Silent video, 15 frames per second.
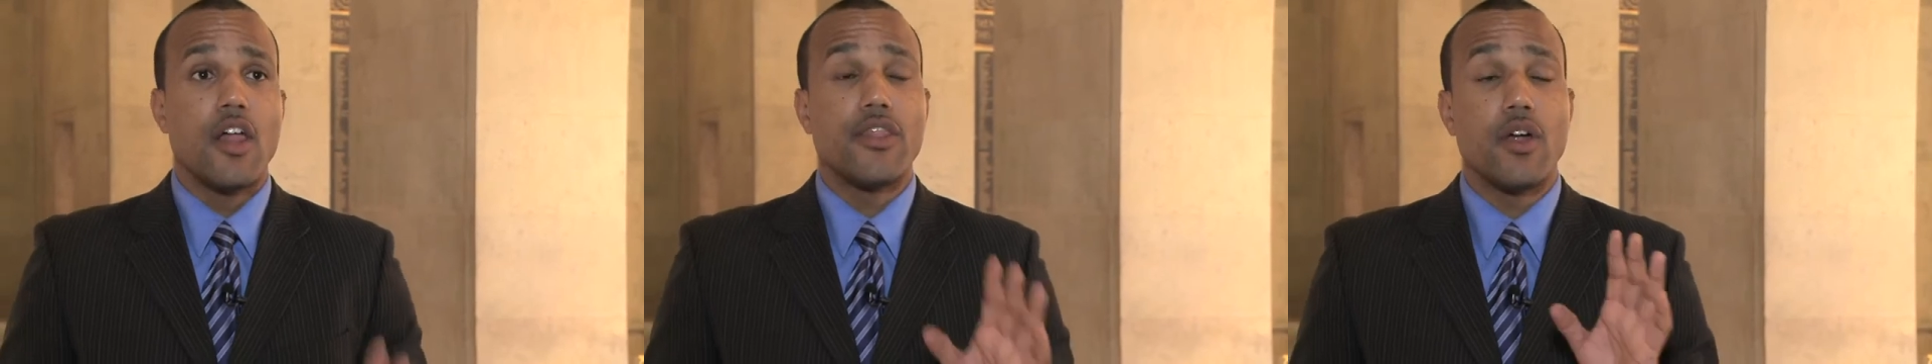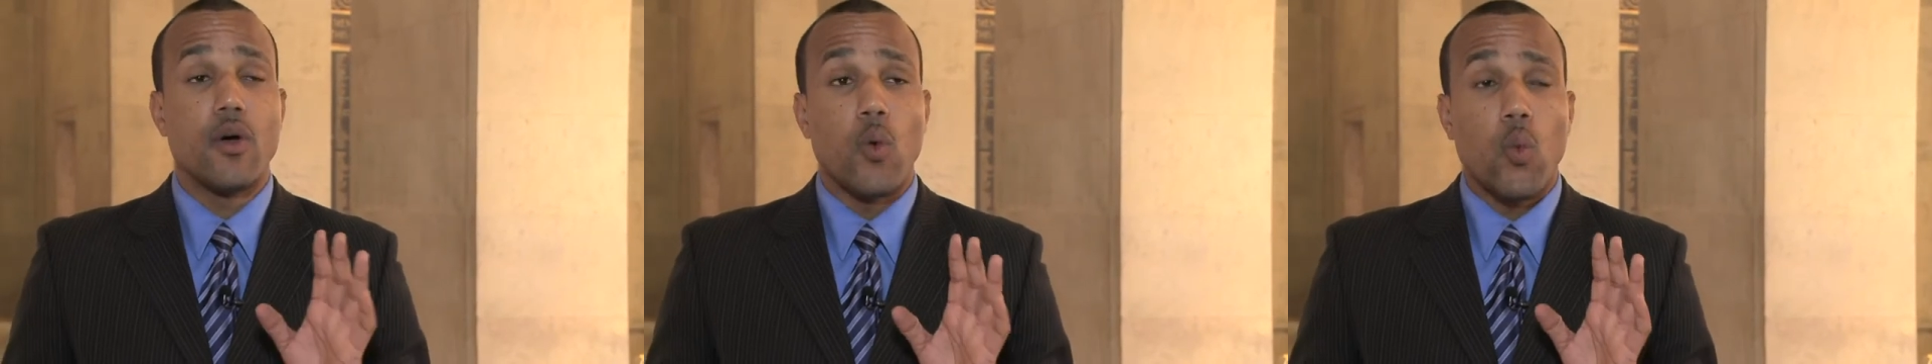
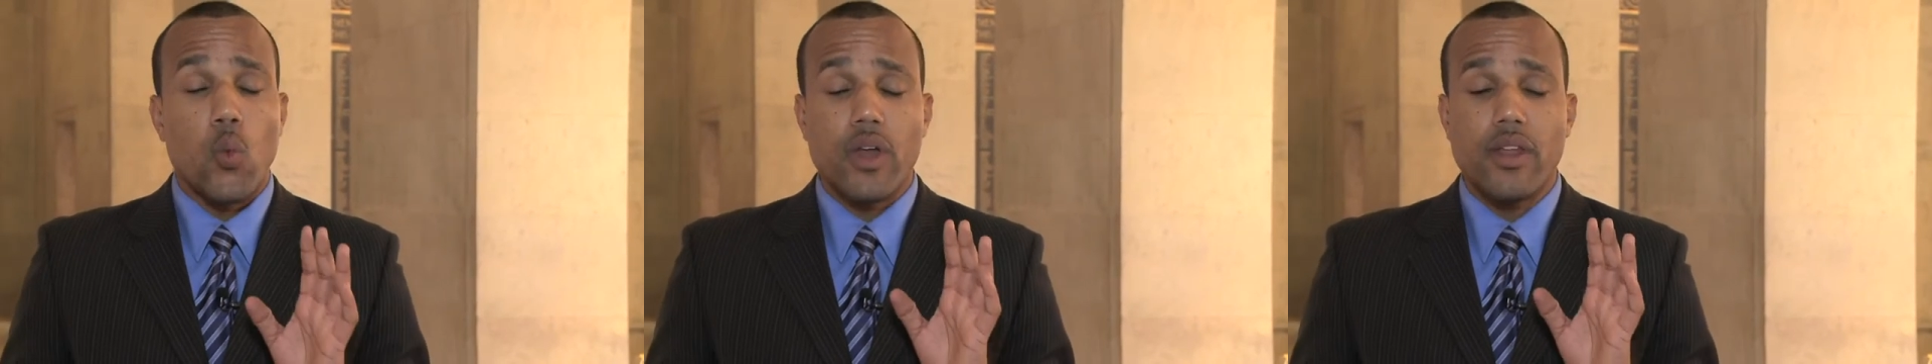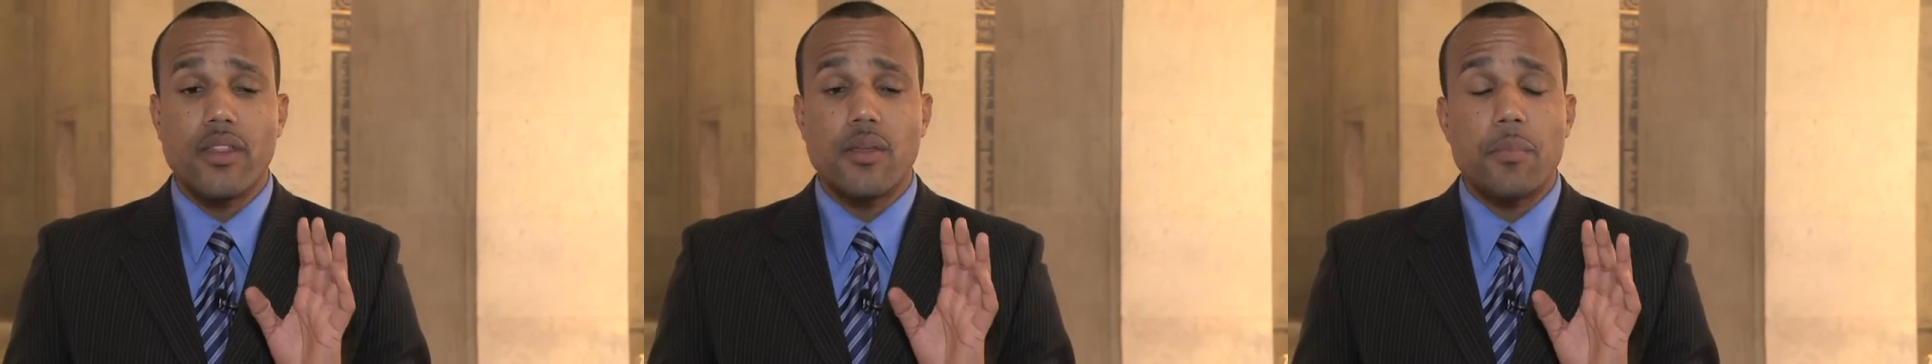
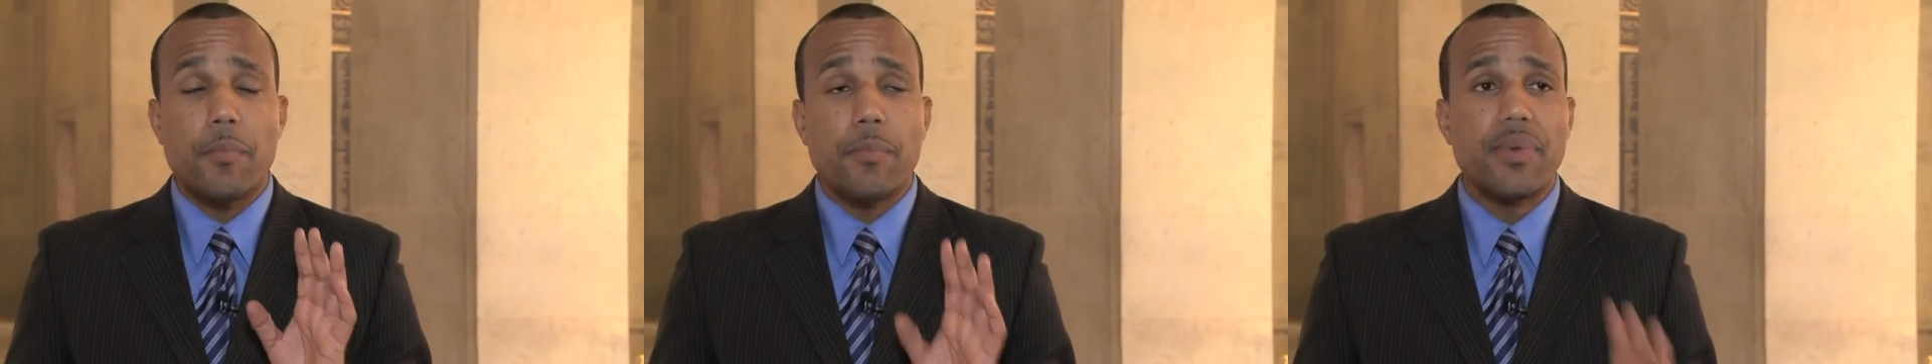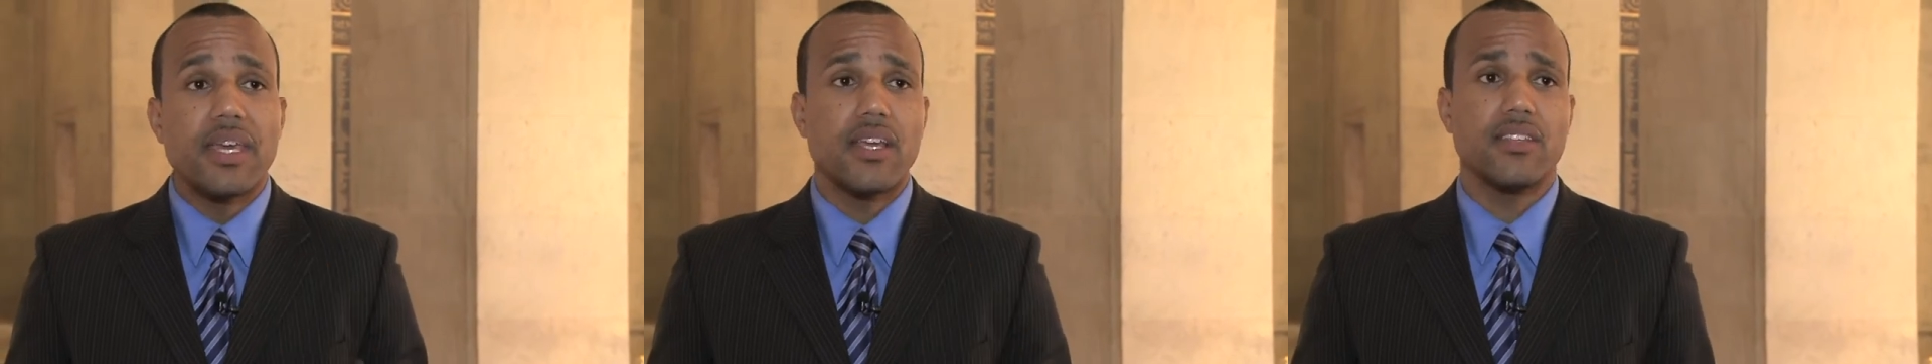One of the
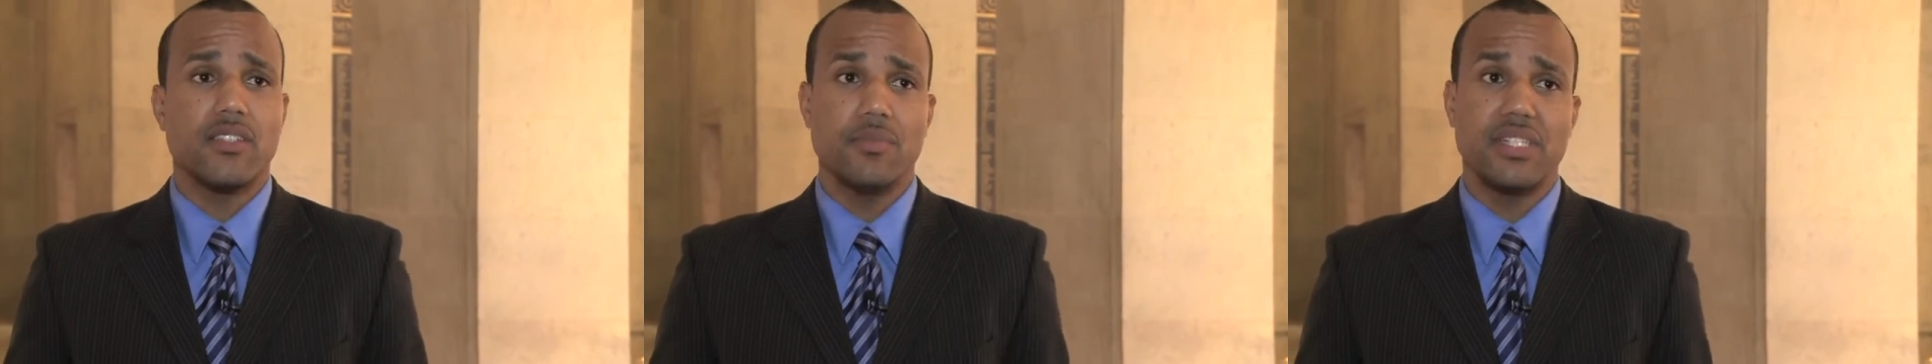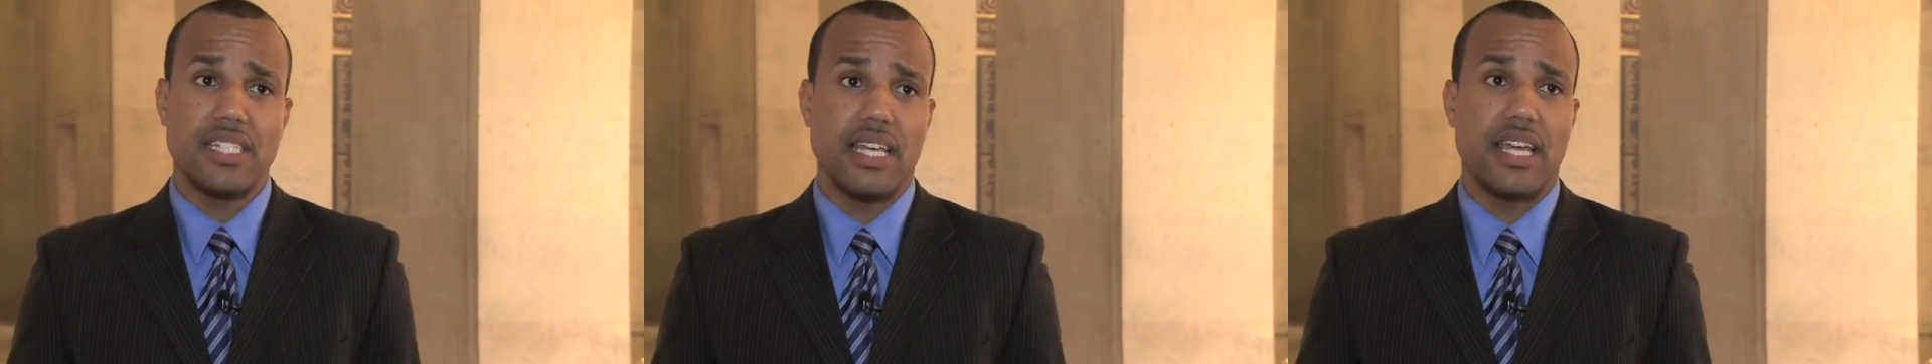biggest
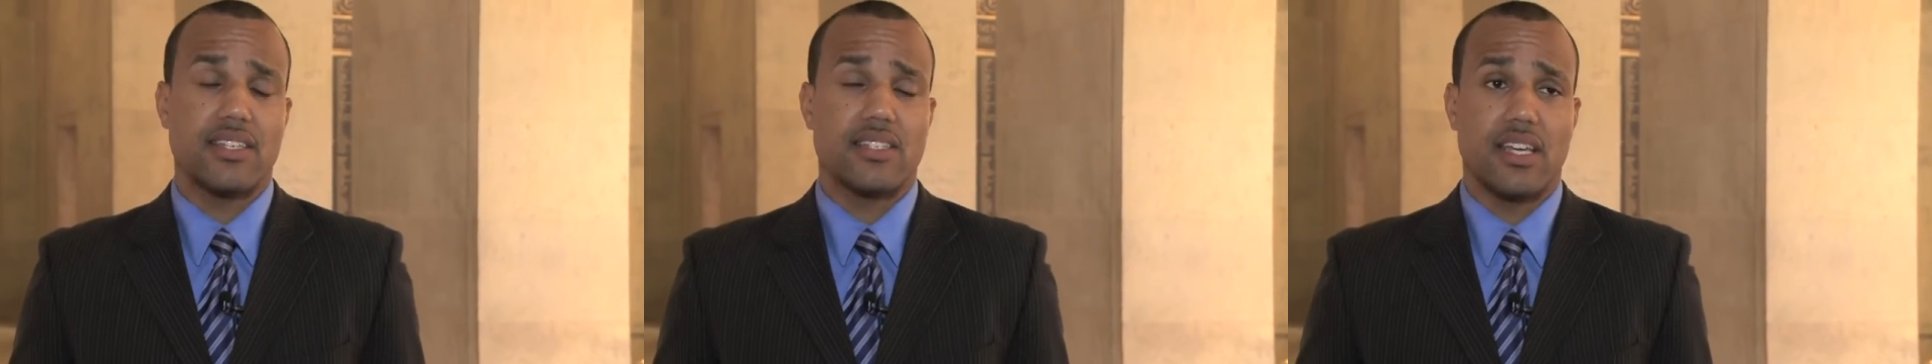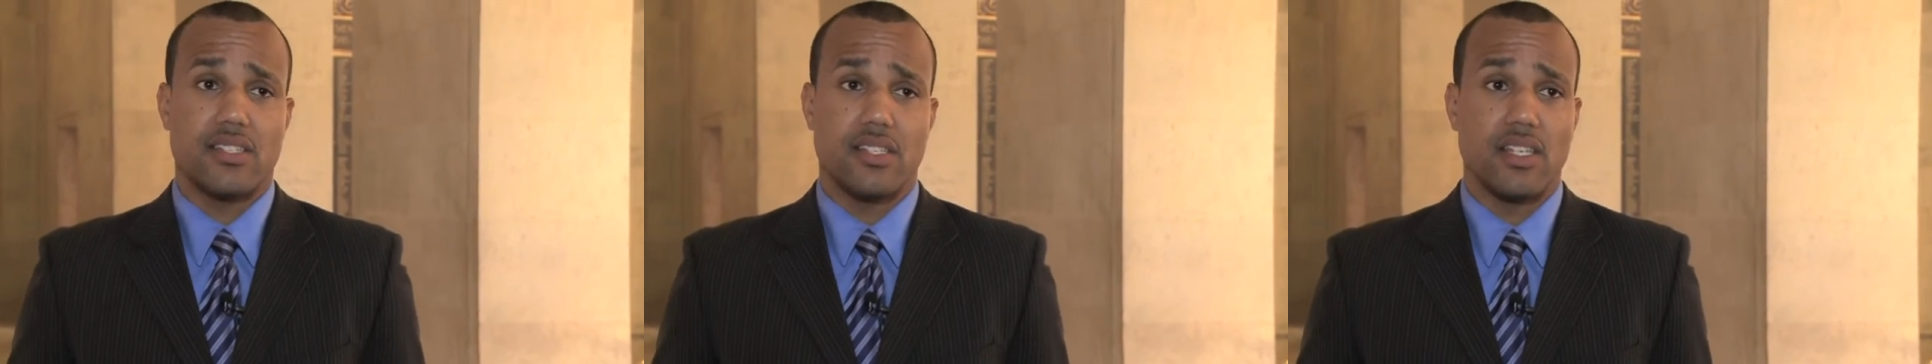
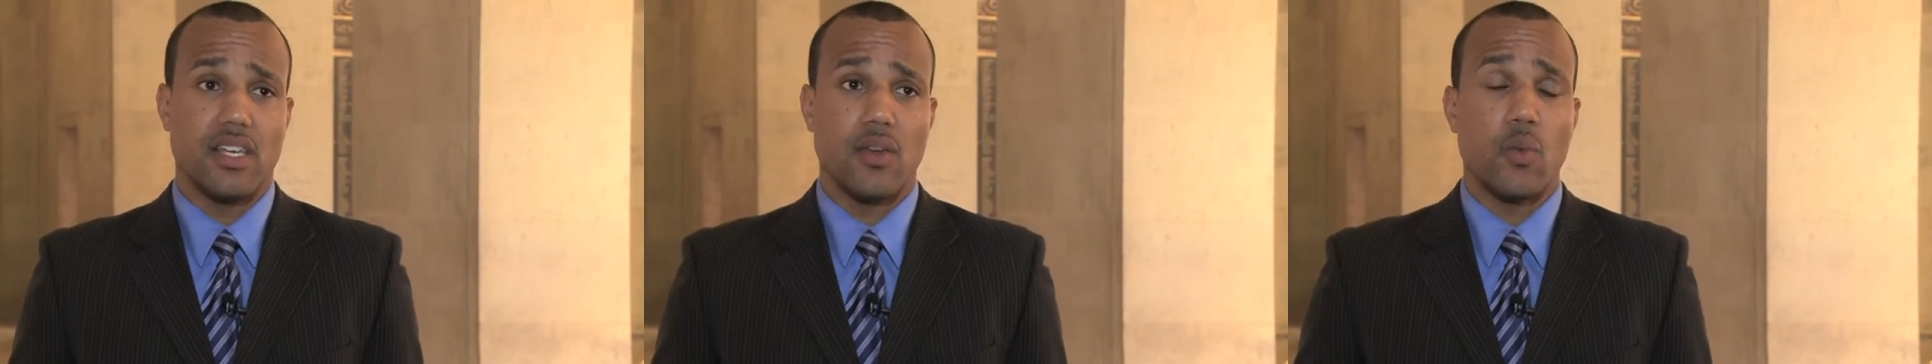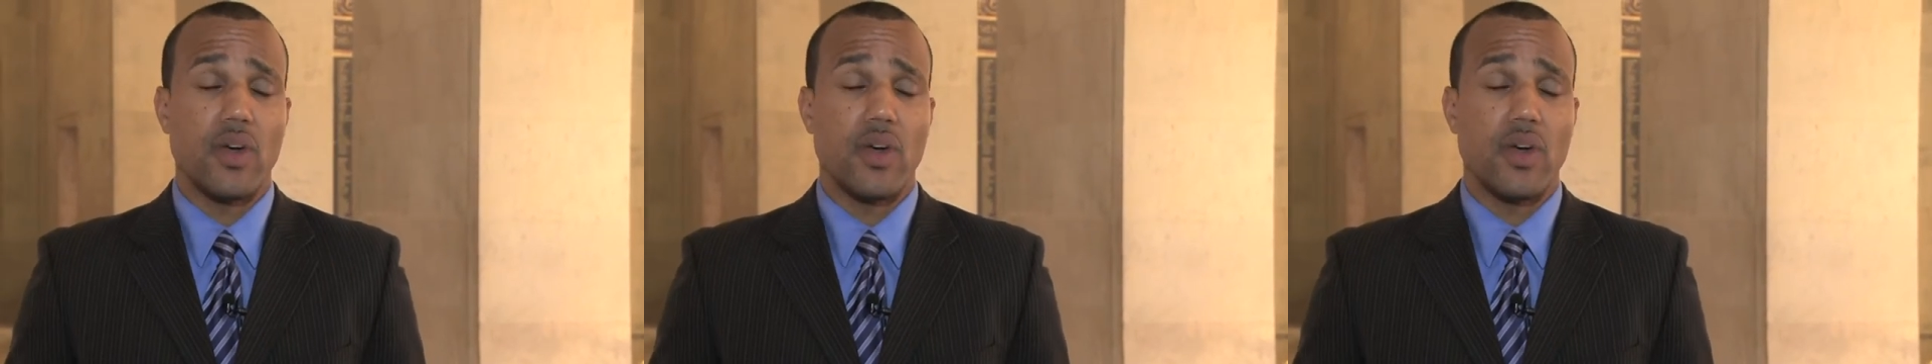mistakes I see